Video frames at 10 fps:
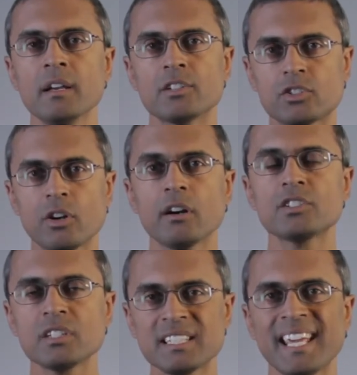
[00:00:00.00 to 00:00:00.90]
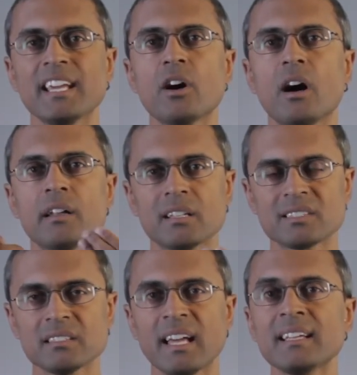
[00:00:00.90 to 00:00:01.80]
starts to take on a
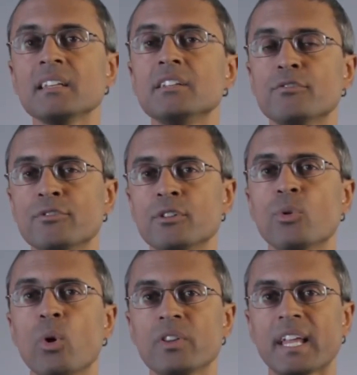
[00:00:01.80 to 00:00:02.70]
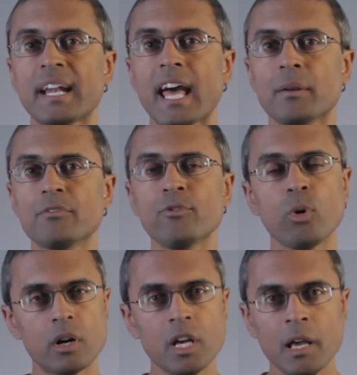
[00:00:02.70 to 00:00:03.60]
slightly different role than it had
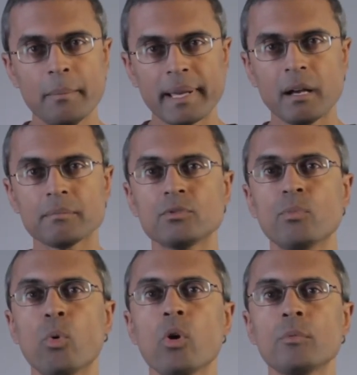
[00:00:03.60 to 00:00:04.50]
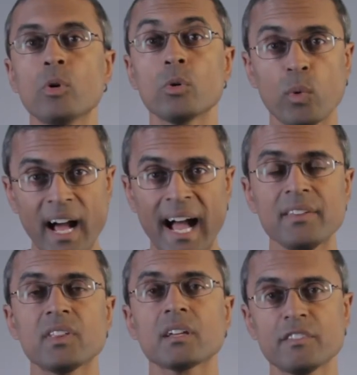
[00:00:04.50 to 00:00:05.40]
before. It becomes more and more what I
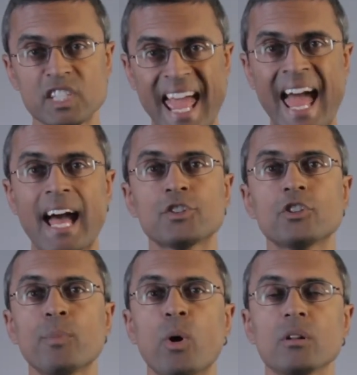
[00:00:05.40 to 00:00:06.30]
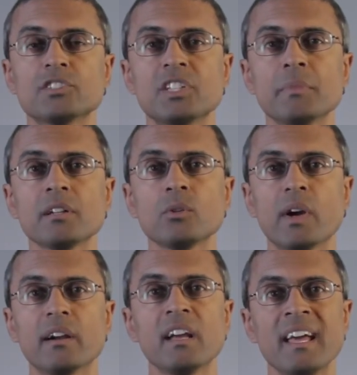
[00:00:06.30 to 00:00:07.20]
think of as Azure policy
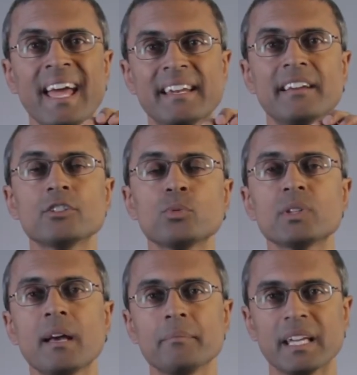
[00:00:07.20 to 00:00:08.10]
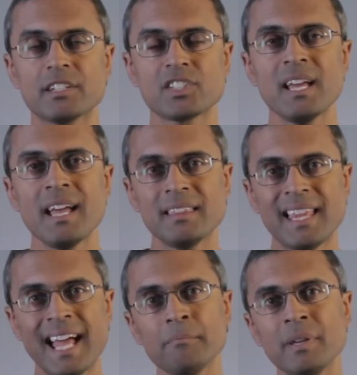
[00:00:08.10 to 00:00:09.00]
middleware. And here's what that means.
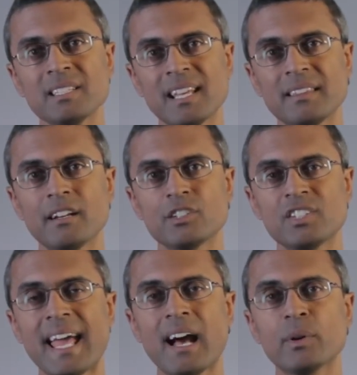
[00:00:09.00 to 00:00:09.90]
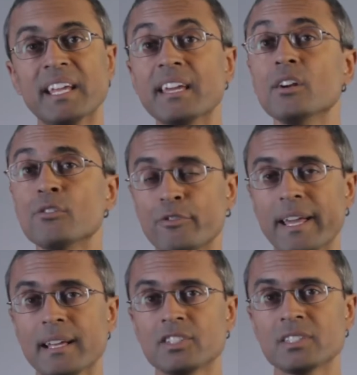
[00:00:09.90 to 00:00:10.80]
That means that there's now an
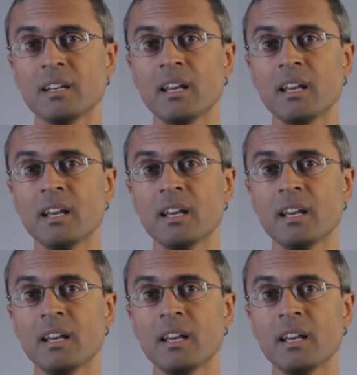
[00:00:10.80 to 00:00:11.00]
interface